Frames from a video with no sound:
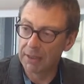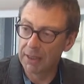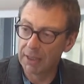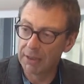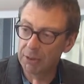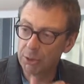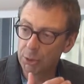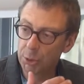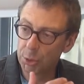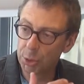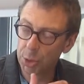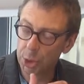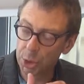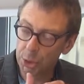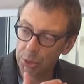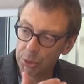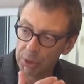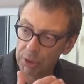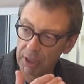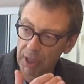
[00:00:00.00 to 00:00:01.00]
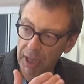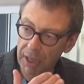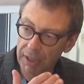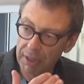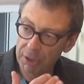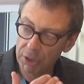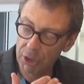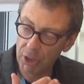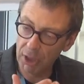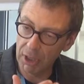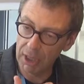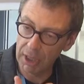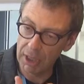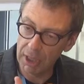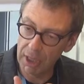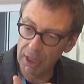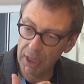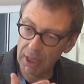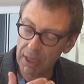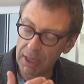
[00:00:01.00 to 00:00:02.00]
that you should
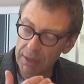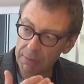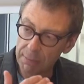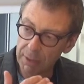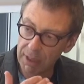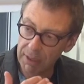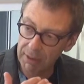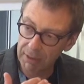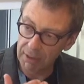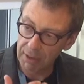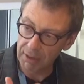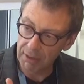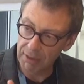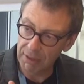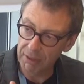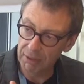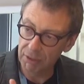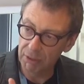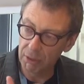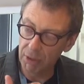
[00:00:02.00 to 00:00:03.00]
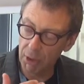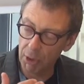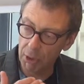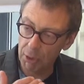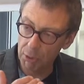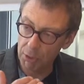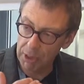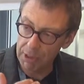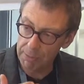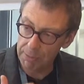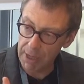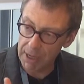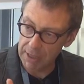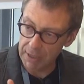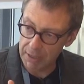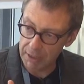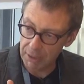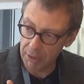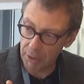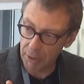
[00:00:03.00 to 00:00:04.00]
actually limit it slowly
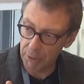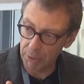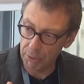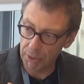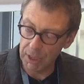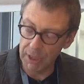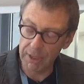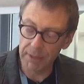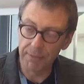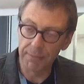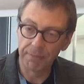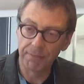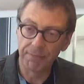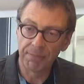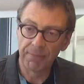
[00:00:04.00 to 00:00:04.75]
by slowly,